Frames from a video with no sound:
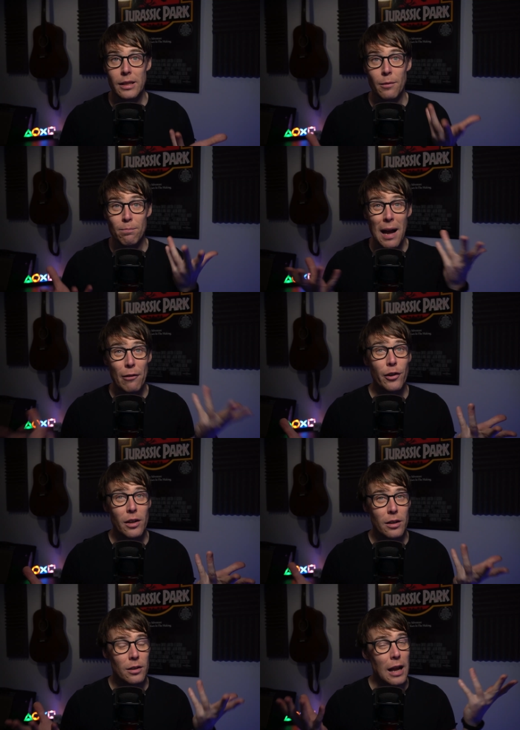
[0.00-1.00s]
the
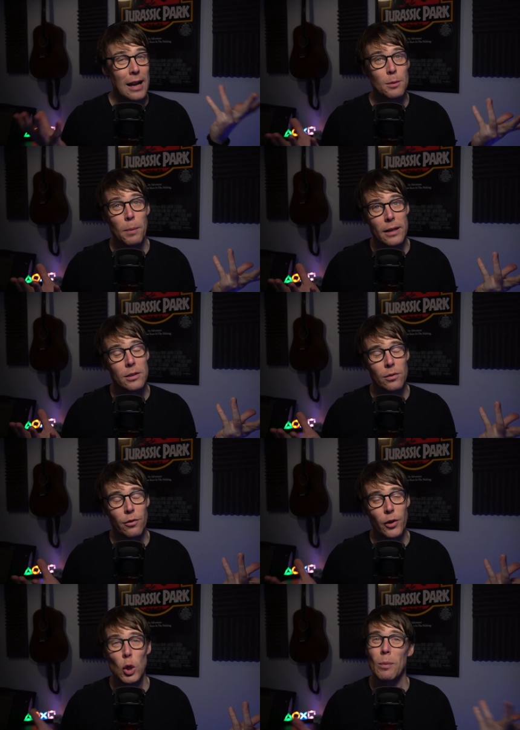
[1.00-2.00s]
mafia aspect of the
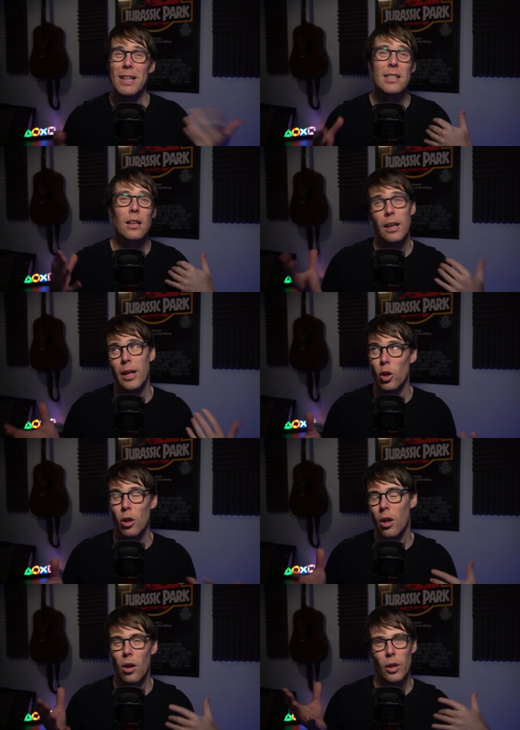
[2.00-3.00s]
film is a little
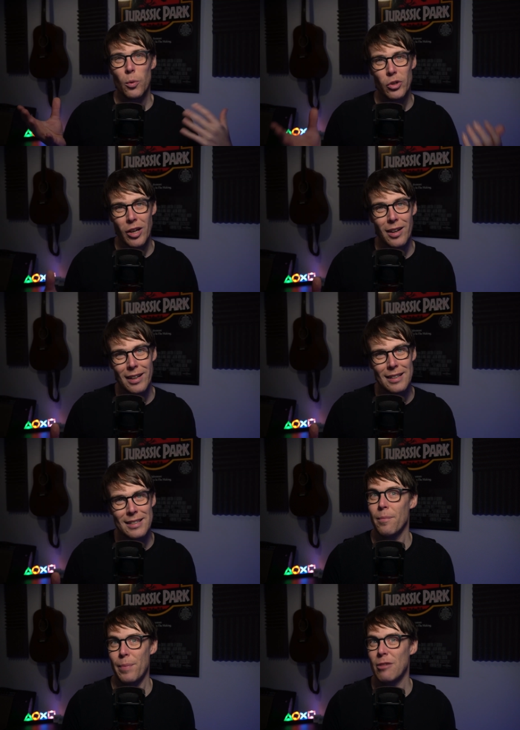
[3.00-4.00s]

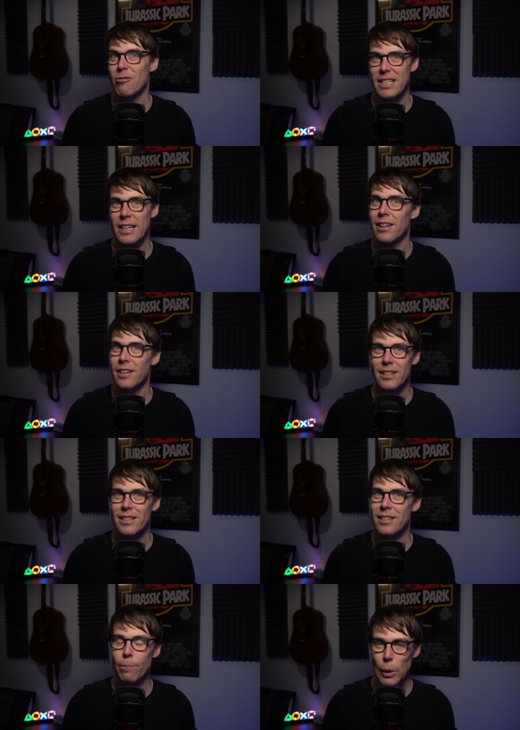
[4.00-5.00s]
Hollywoodized, a bit
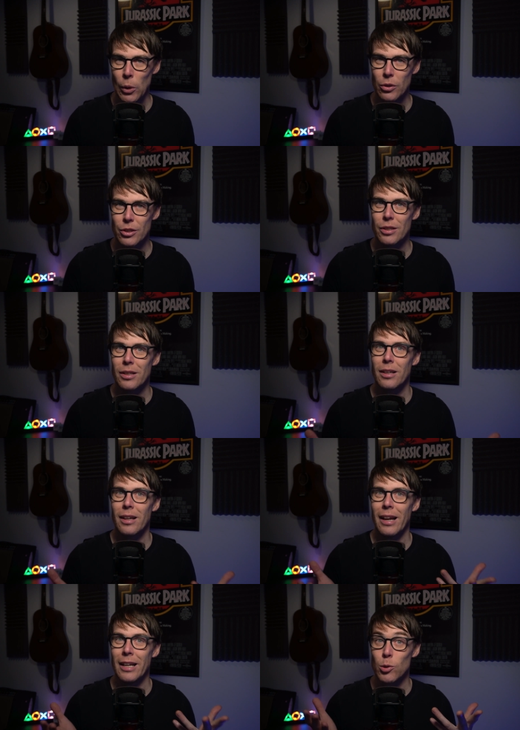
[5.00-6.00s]
ridiculous, but
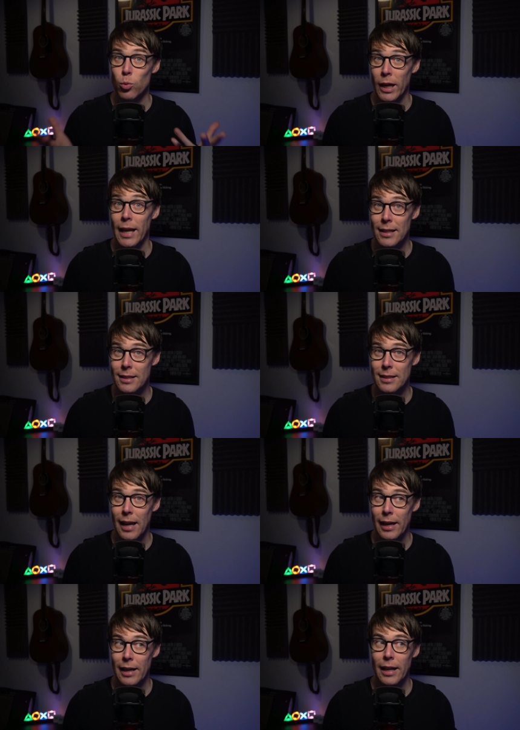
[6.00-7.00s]
it's really
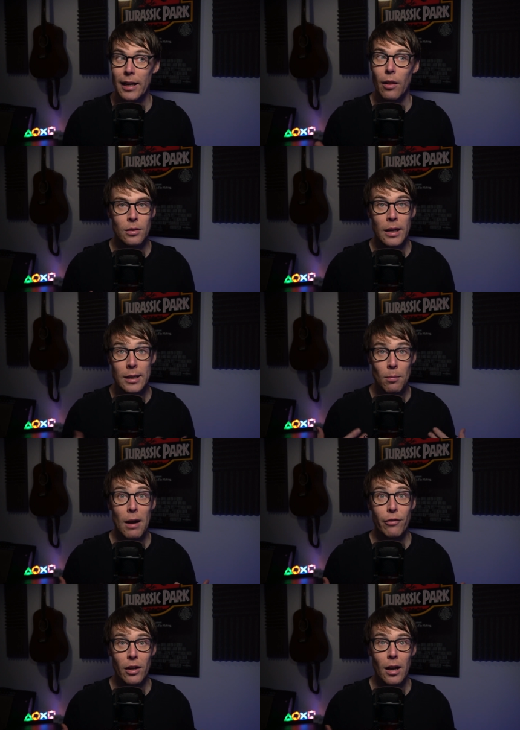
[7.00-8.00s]
entertaining. These
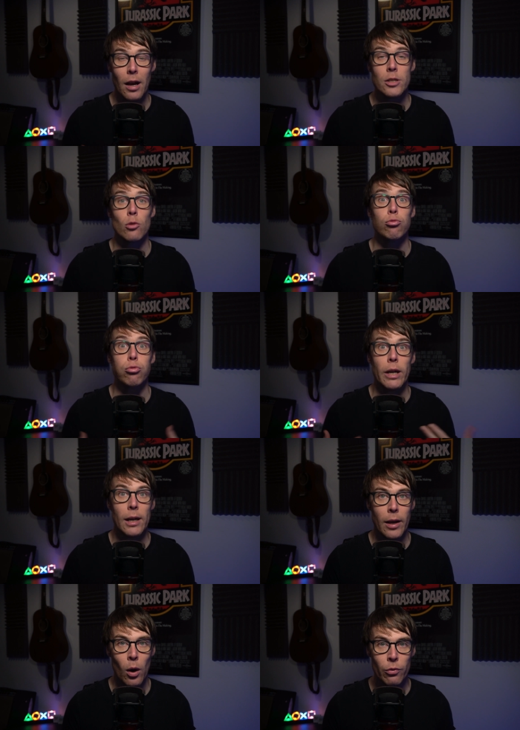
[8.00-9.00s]
mafia guys are
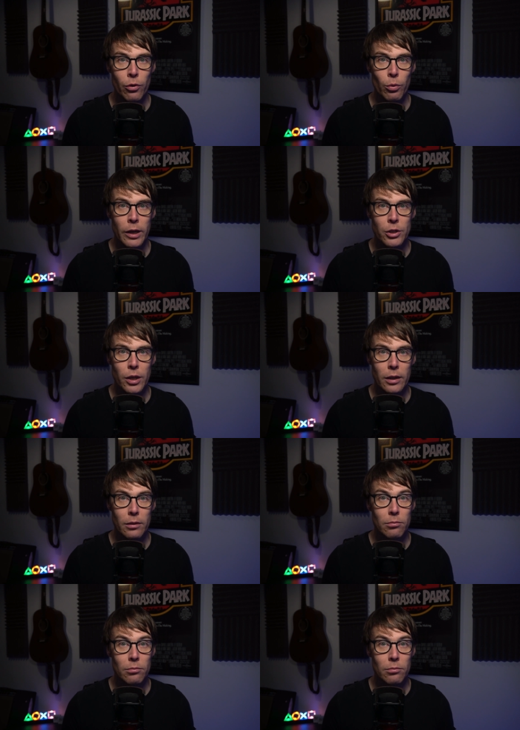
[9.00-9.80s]
really overreaching